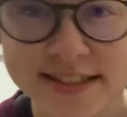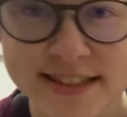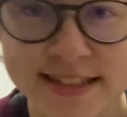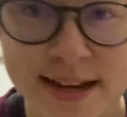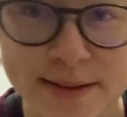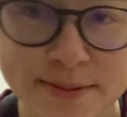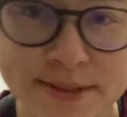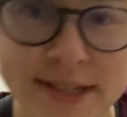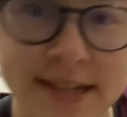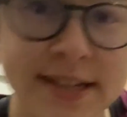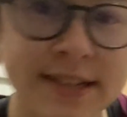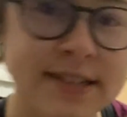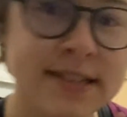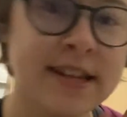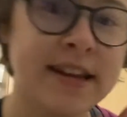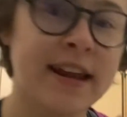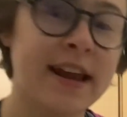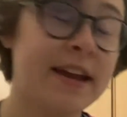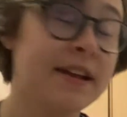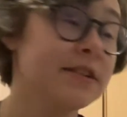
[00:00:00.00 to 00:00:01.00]
steps
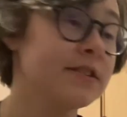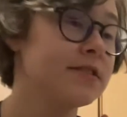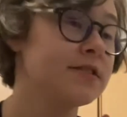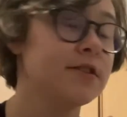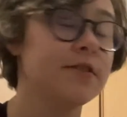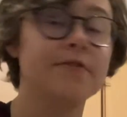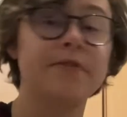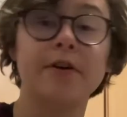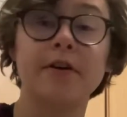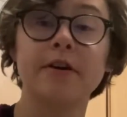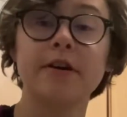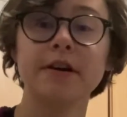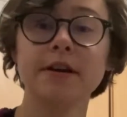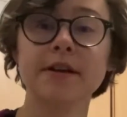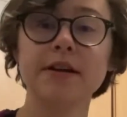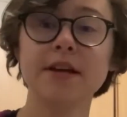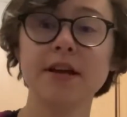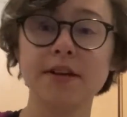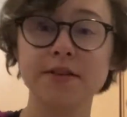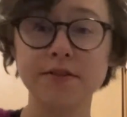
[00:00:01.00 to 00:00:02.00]
today so far.
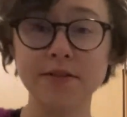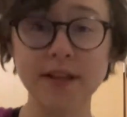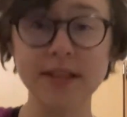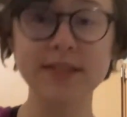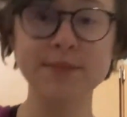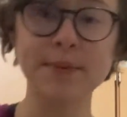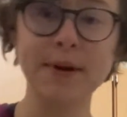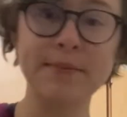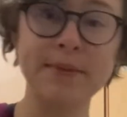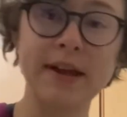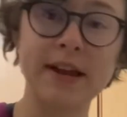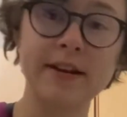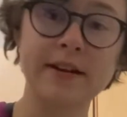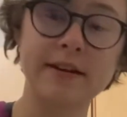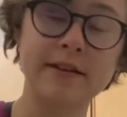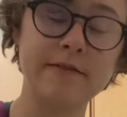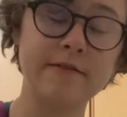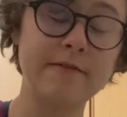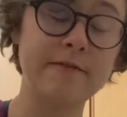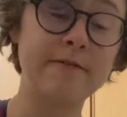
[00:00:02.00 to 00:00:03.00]
So that's my
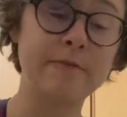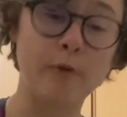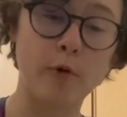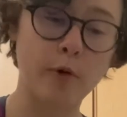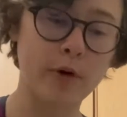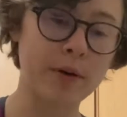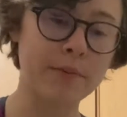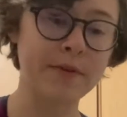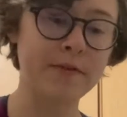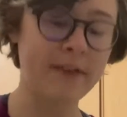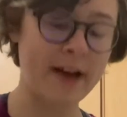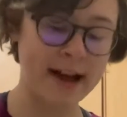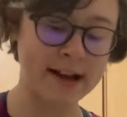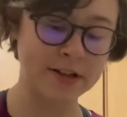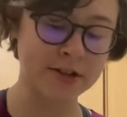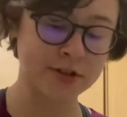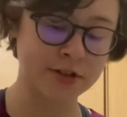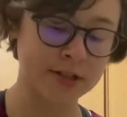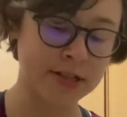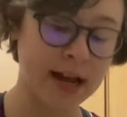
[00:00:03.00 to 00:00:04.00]
main form of
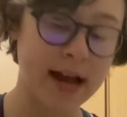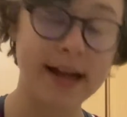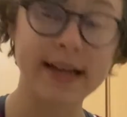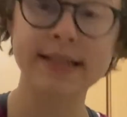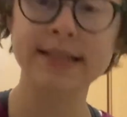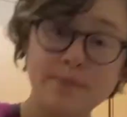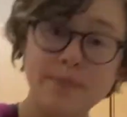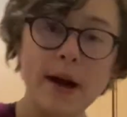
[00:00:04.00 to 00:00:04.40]
exercise.